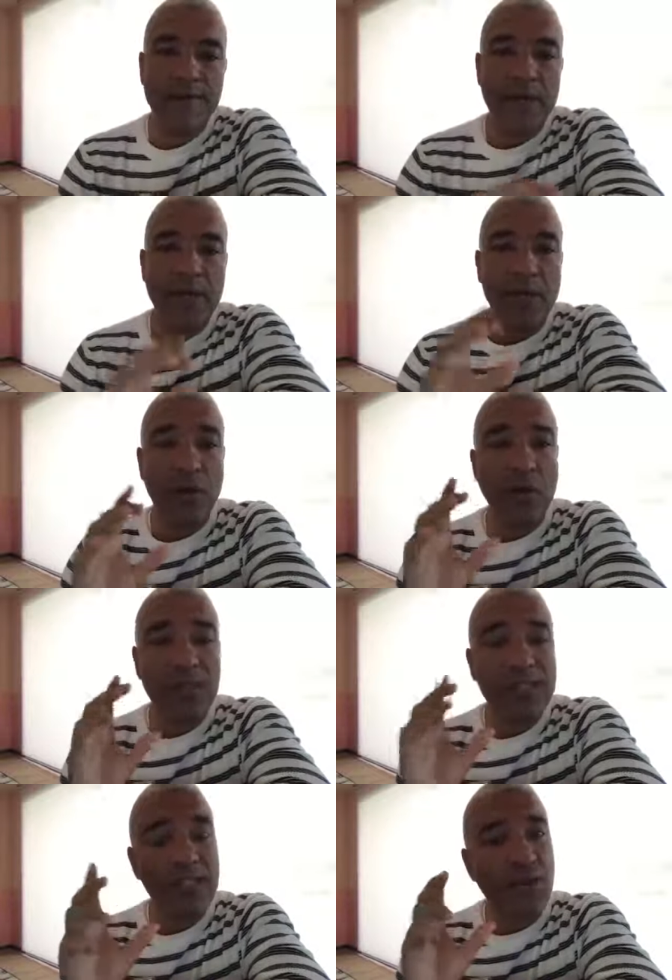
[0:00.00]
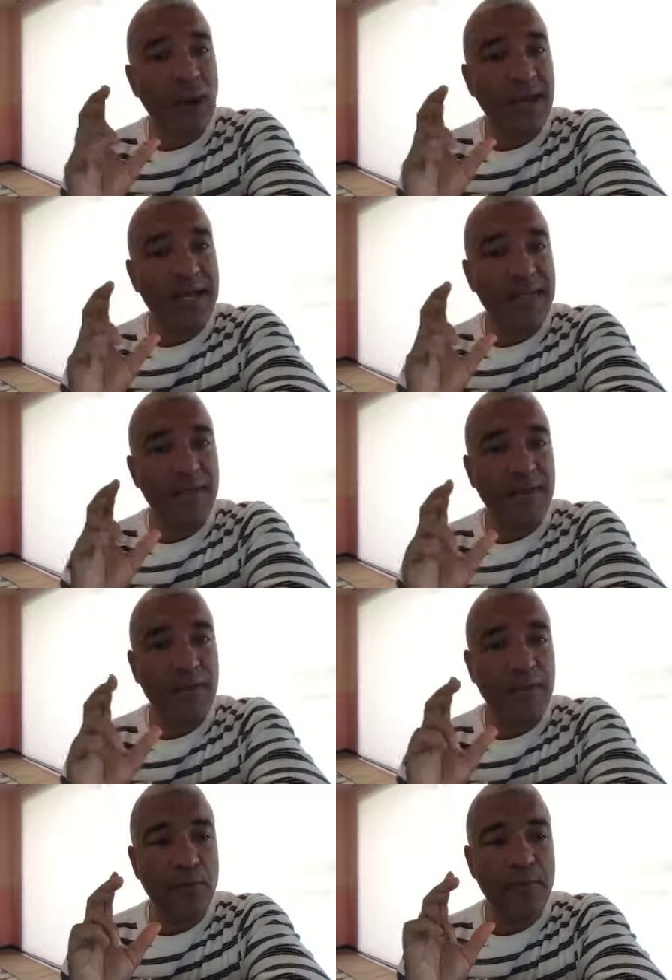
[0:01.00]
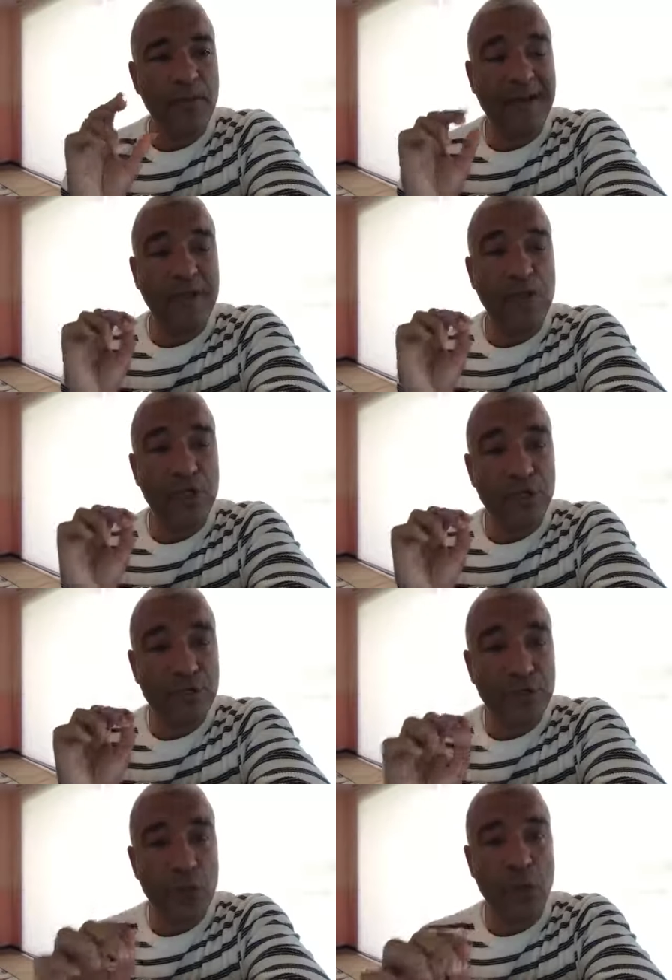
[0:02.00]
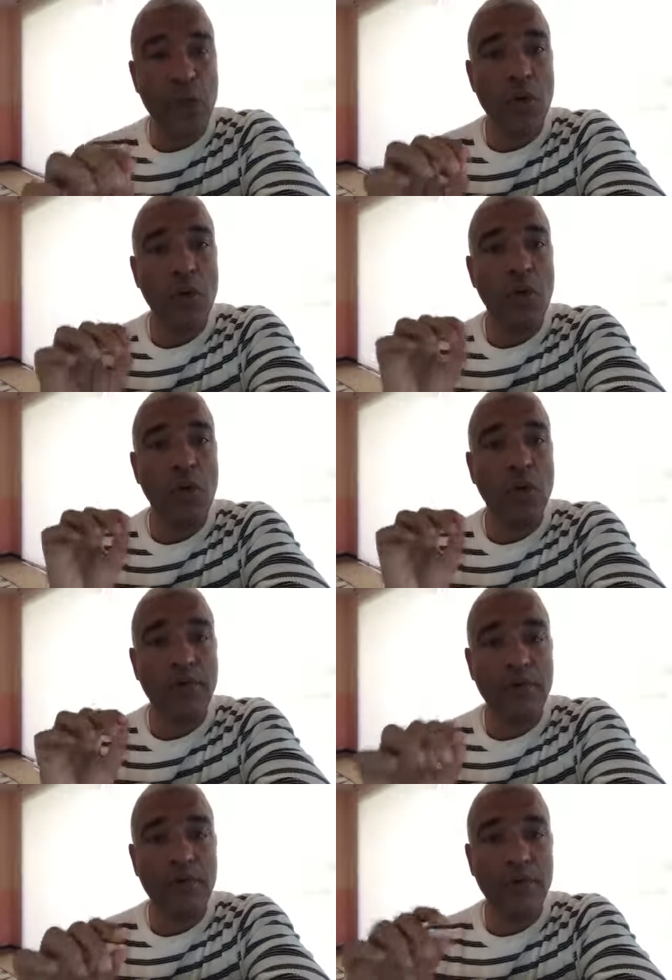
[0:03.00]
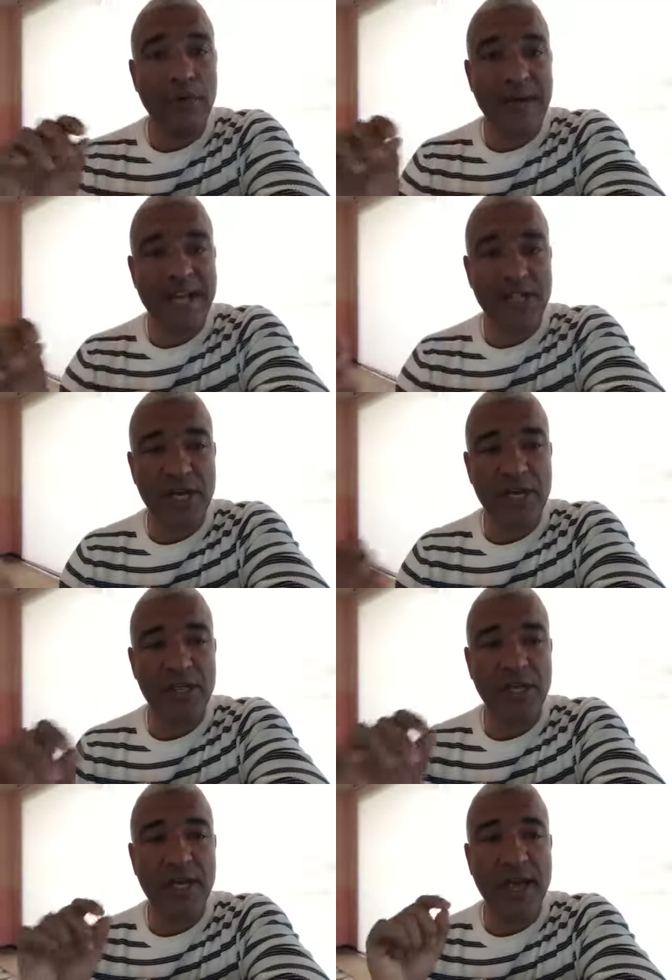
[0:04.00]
so this is why it's very important to have a control over your imagination